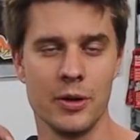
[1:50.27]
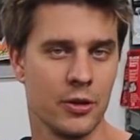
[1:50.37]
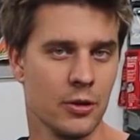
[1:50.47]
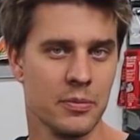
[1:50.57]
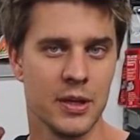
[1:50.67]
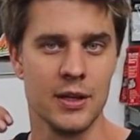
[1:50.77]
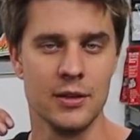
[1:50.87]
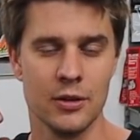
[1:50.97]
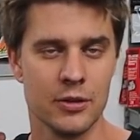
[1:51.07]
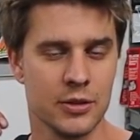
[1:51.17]
whether it be,
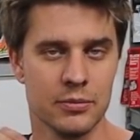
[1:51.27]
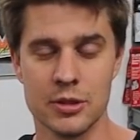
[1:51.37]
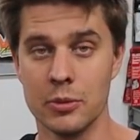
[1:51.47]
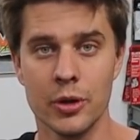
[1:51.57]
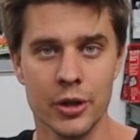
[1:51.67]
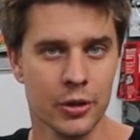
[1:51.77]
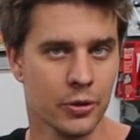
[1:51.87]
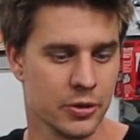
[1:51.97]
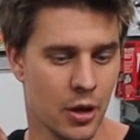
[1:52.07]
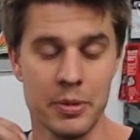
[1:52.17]
you know, some, some oil
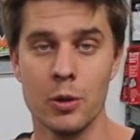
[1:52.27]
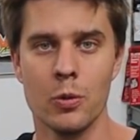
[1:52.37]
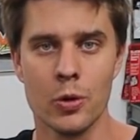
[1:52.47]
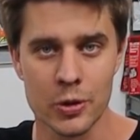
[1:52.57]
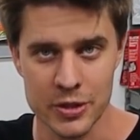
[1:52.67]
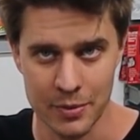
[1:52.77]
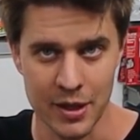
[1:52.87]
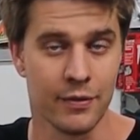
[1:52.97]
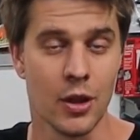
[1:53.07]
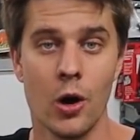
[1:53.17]
or a bit of water or
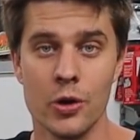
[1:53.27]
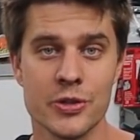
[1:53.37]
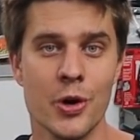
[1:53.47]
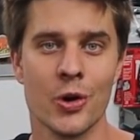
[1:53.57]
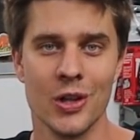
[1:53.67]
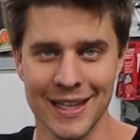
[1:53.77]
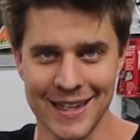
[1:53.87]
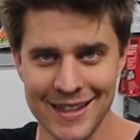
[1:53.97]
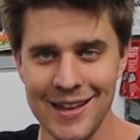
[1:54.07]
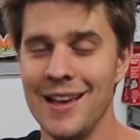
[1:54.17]
something, if the hole's not
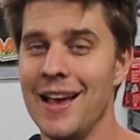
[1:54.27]
clean